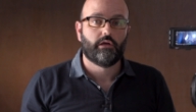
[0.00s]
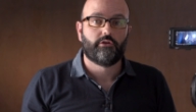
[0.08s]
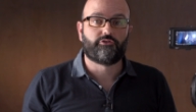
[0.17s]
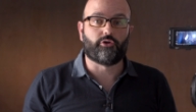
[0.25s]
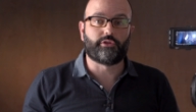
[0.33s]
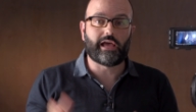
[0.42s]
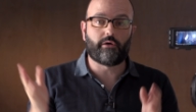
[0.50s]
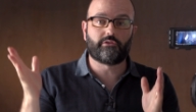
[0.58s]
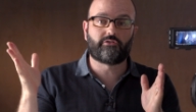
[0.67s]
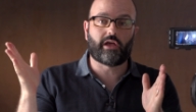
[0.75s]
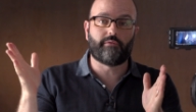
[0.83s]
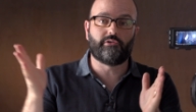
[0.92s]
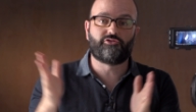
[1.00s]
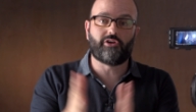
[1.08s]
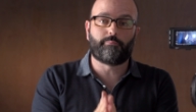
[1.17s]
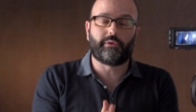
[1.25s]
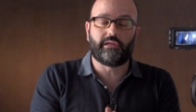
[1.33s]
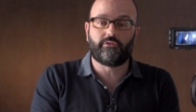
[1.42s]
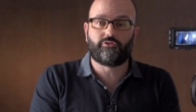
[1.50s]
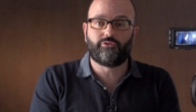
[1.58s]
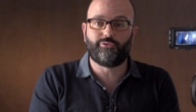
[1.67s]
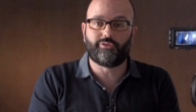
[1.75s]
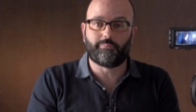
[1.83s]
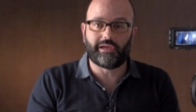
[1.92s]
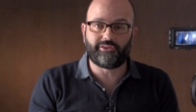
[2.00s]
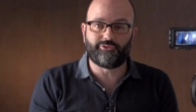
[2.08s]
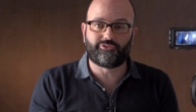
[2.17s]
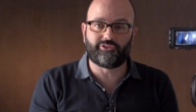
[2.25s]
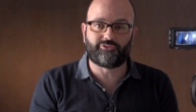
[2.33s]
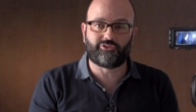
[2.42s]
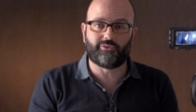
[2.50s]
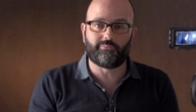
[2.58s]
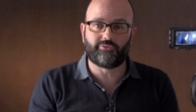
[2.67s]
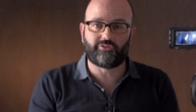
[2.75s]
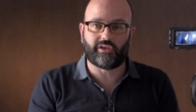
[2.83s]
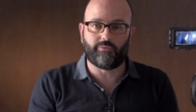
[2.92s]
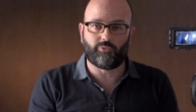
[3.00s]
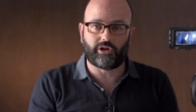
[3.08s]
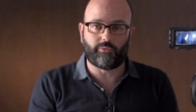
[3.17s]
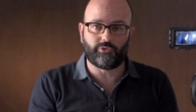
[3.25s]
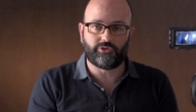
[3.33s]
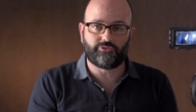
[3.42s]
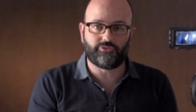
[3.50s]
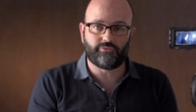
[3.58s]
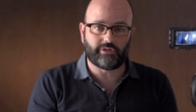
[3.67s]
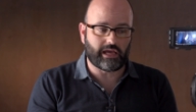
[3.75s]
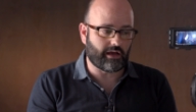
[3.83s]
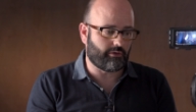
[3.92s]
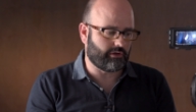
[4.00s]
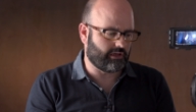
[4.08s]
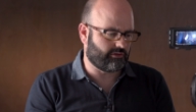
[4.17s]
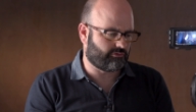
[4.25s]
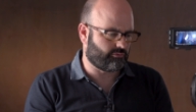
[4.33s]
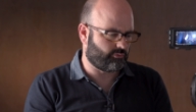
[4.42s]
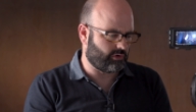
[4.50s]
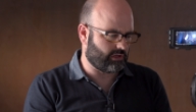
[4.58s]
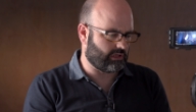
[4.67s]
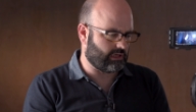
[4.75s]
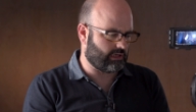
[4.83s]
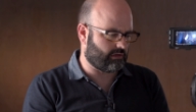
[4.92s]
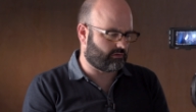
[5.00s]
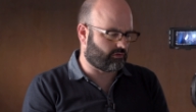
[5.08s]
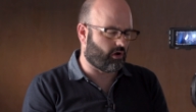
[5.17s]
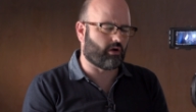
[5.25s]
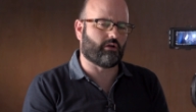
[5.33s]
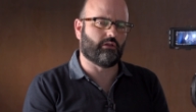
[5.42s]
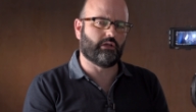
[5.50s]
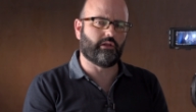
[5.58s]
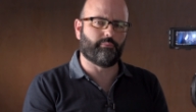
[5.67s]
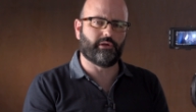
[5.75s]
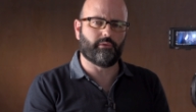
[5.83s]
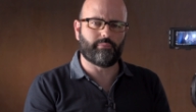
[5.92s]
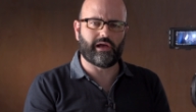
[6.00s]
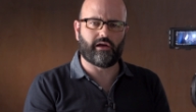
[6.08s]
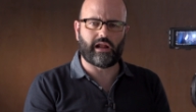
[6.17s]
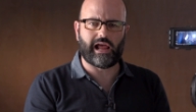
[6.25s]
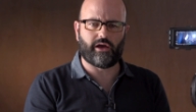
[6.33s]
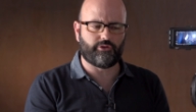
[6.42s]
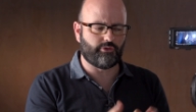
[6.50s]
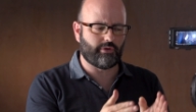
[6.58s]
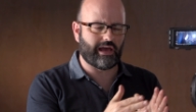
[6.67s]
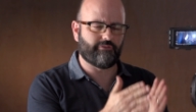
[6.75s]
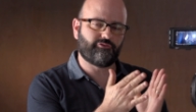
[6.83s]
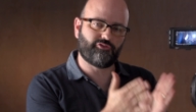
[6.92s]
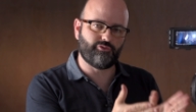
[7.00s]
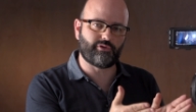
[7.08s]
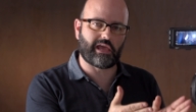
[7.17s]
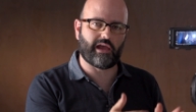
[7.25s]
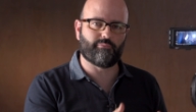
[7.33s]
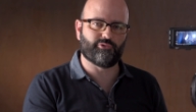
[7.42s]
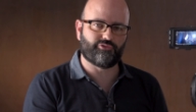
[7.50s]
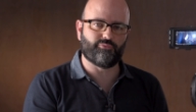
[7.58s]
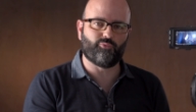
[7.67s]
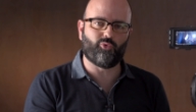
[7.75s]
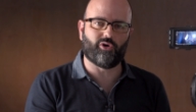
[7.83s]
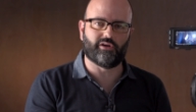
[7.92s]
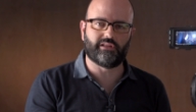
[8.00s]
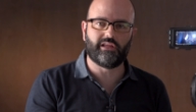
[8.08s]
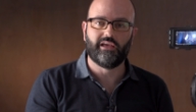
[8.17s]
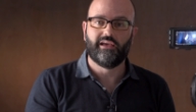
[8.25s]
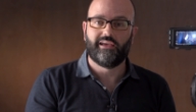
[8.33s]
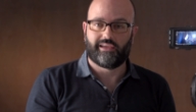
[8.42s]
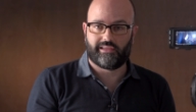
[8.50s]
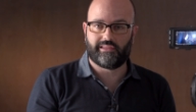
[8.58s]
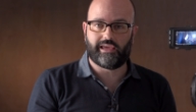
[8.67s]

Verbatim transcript: So now it's time to jump into the menu systems. And what I want to do now is really talk a little bit about how you have two cameras in one in